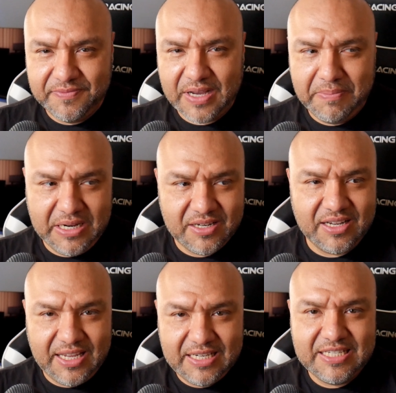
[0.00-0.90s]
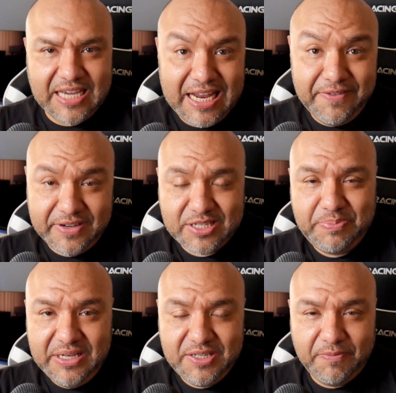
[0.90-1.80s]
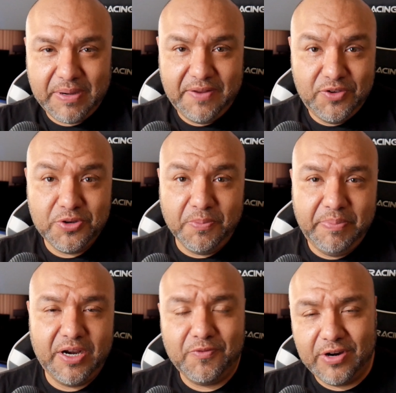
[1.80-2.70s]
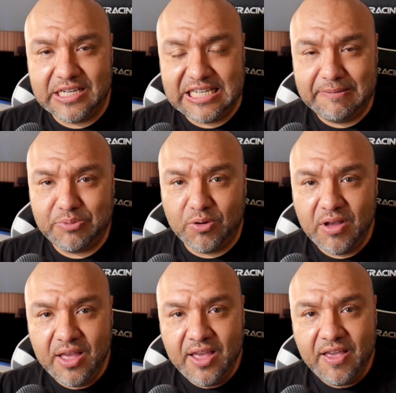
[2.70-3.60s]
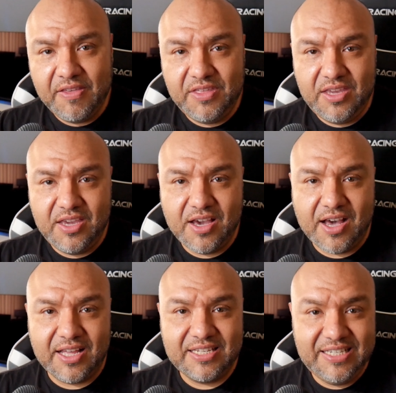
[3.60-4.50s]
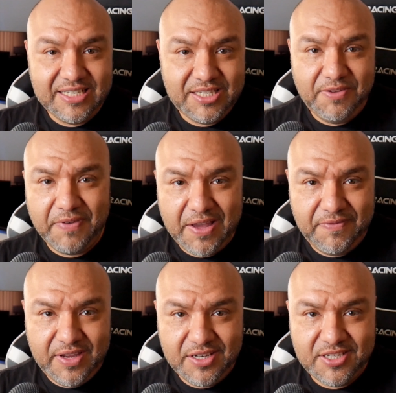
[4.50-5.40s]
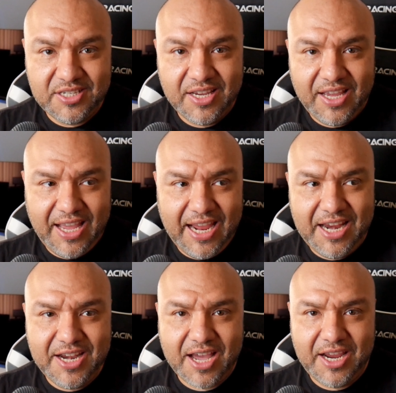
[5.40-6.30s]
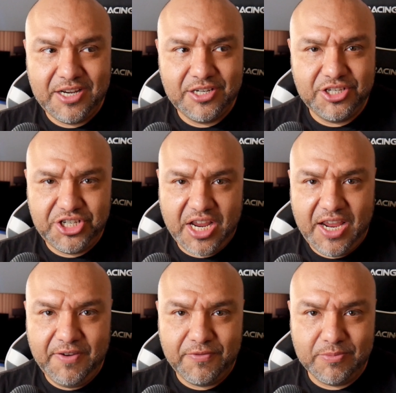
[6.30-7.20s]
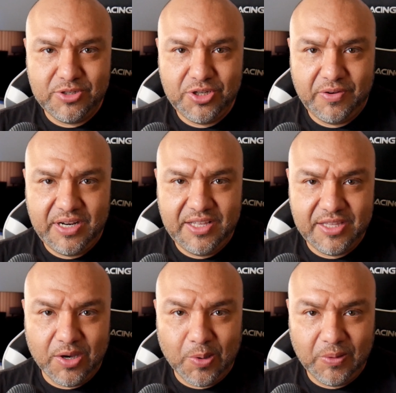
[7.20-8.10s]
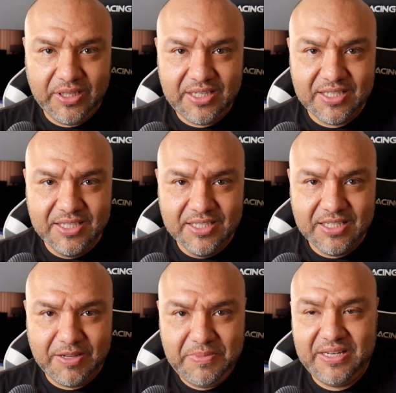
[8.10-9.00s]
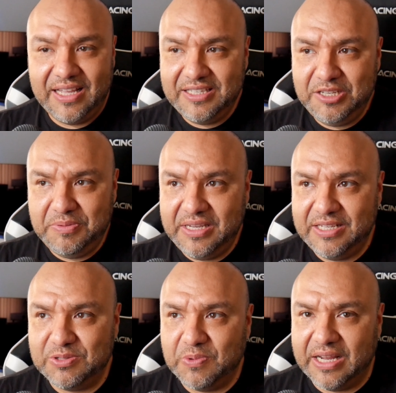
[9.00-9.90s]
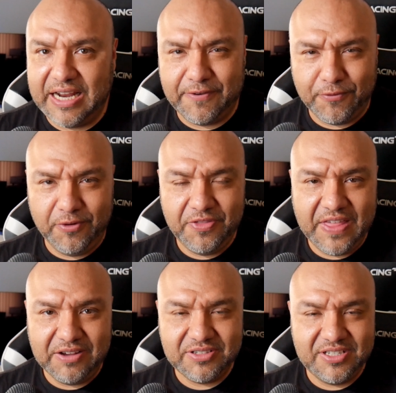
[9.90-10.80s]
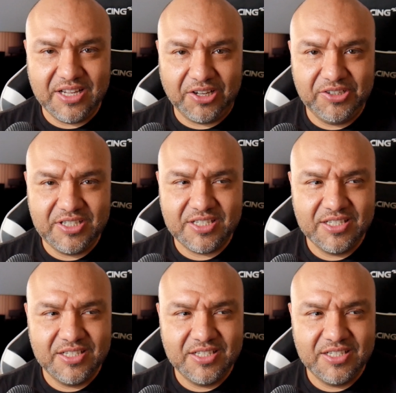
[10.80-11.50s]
I mean, it is kind of expensive, but if you compare, for example, the 65-inch H9G from Sony, the OLED, I mean, that TV is what, like $4,000?